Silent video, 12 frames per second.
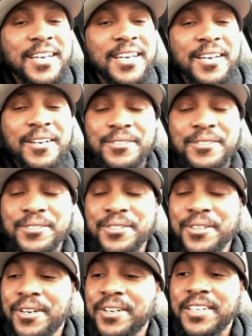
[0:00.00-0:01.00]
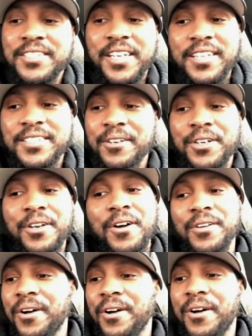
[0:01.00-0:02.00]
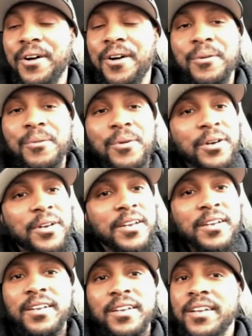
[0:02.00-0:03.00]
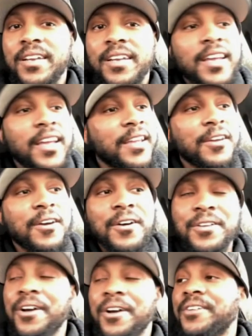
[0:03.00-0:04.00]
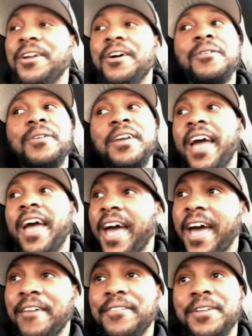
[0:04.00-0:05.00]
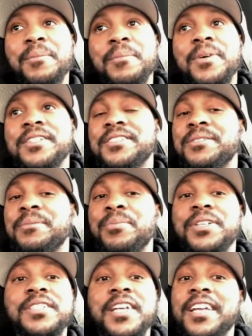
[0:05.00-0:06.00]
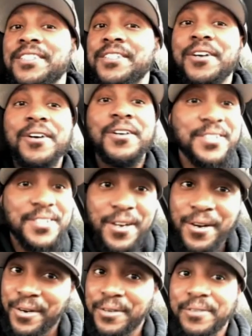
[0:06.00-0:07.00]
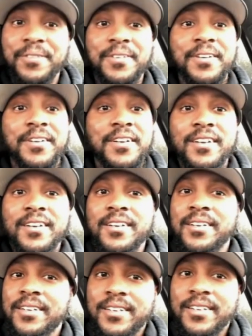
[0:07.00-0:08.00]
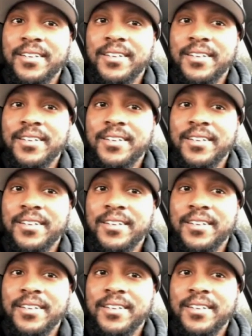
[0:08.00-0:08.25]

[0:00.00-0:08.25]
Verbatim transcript: Um, shout out, shout out to all the DJs out there, y'all. Y'all hard working. And y'all, y'all don't get half the much as appreciation y'all deserve.